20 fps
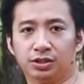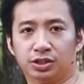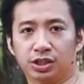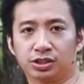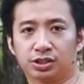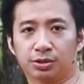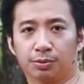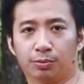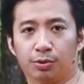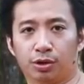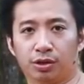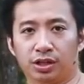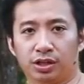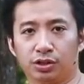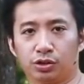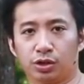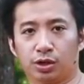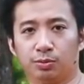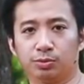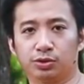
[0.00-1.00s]
adjustable
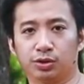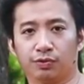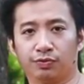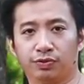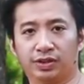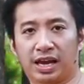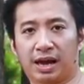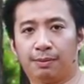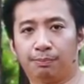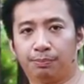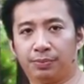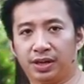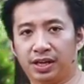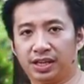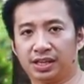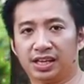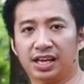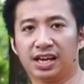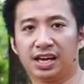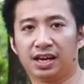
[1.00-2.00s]
in terms of
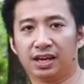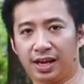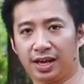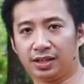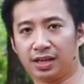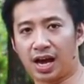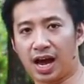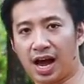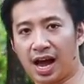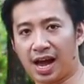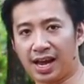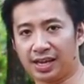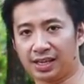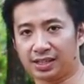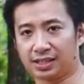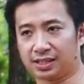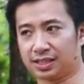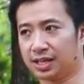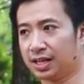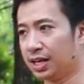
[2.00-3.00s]
damping and
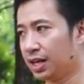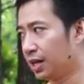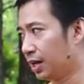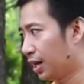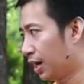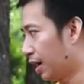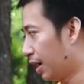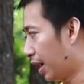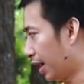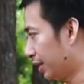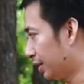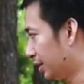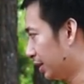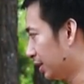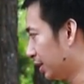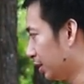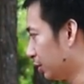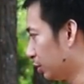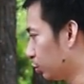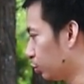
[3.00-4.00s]
height? I
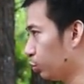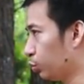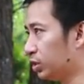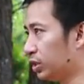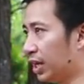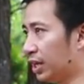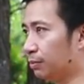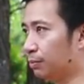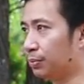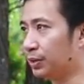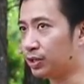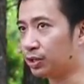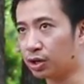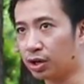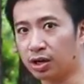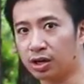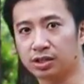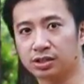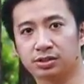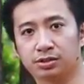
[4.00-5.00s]
didn't do that
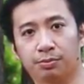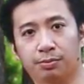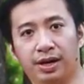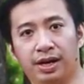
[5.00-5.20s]
because